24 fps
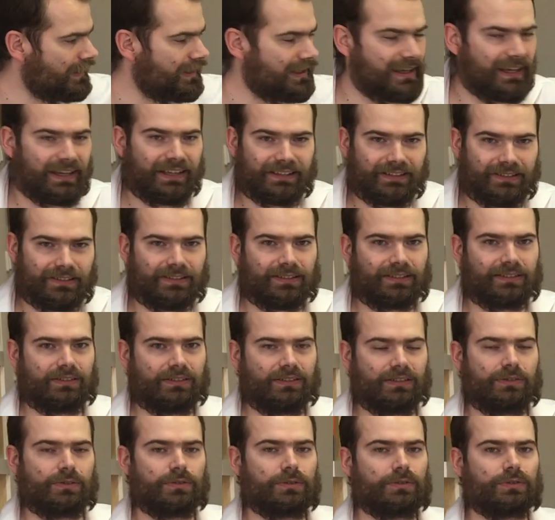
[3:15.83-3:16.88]
gets
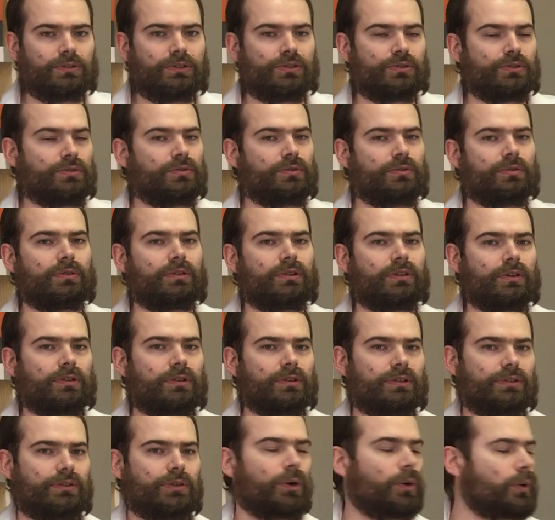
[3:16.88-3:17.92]
you to your
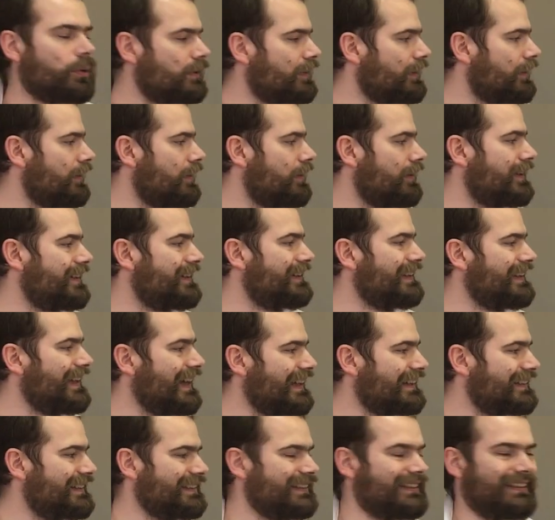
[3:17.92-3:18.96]
total
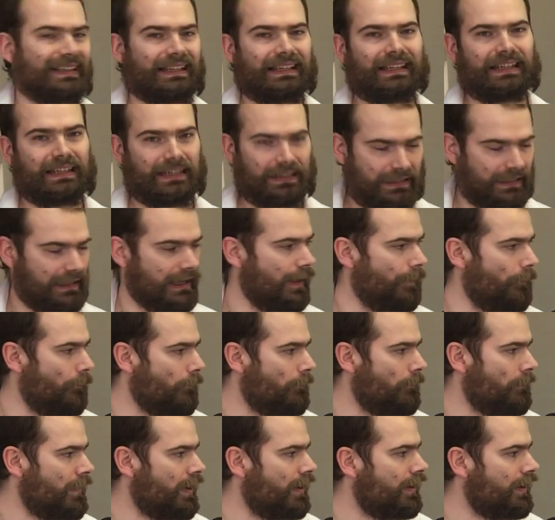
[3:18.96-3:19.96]
net income.